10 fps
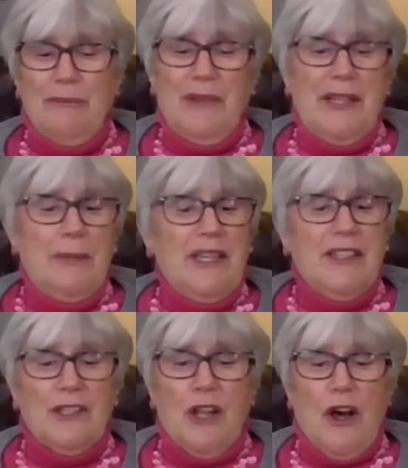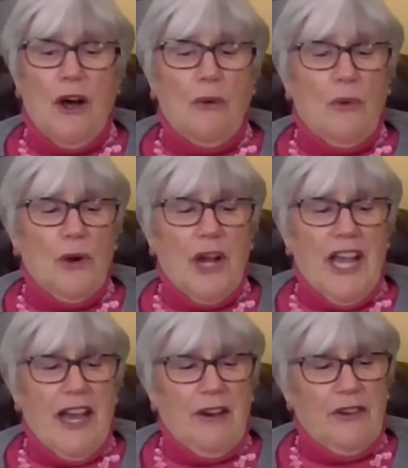Maybe it'll all work
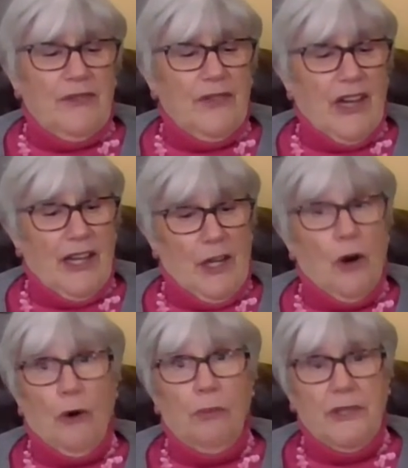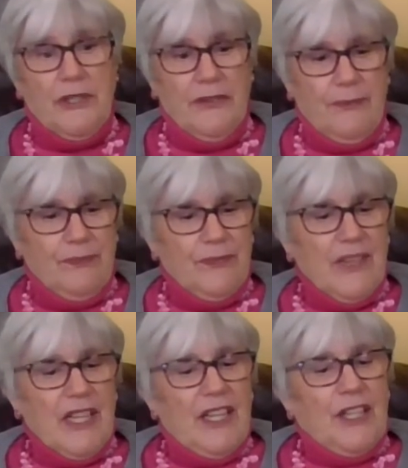out, I hoped.
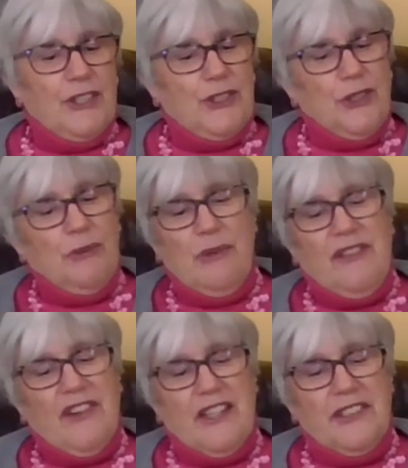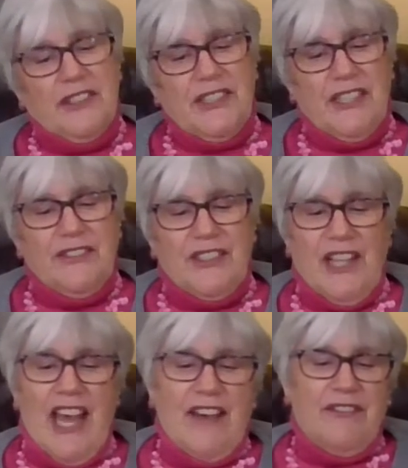Soon we found ourselves
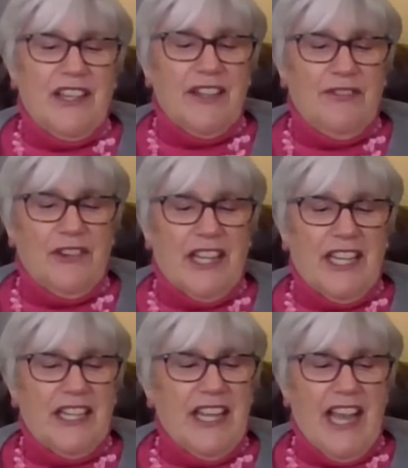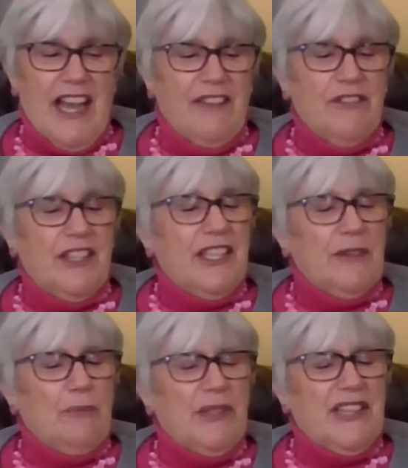laughing and forgetting
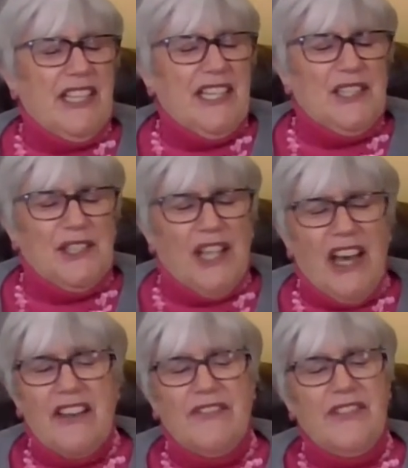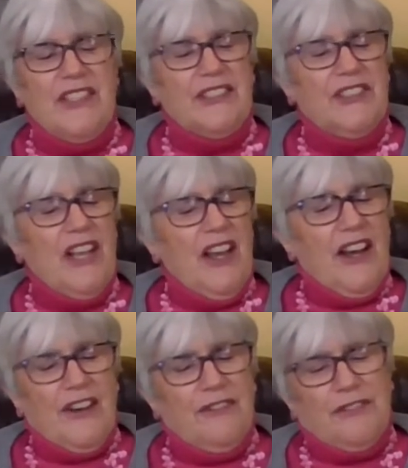everything but the aliveness
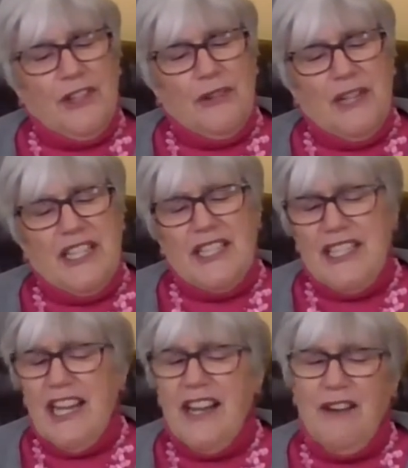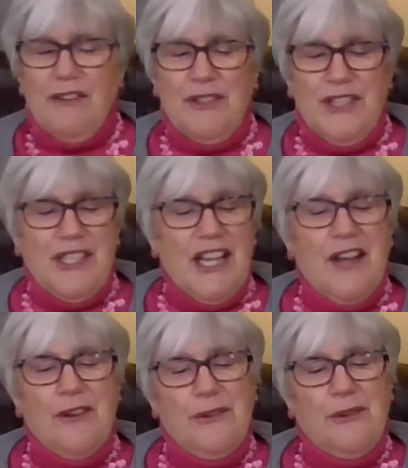of floating down
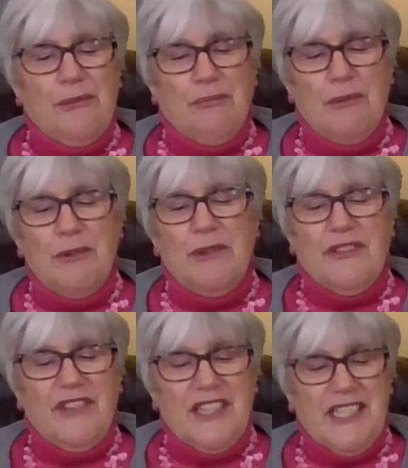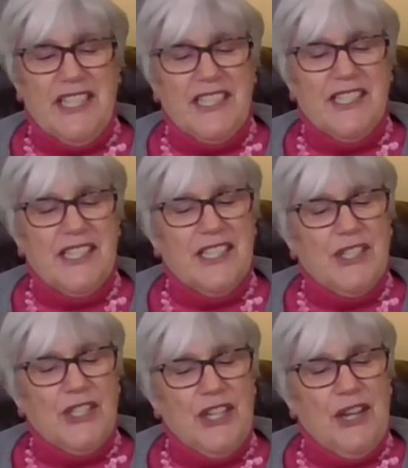through the fantastic
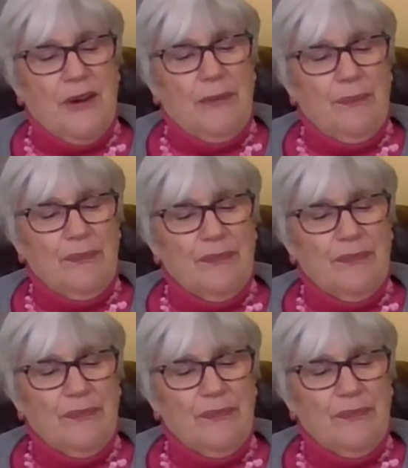snow.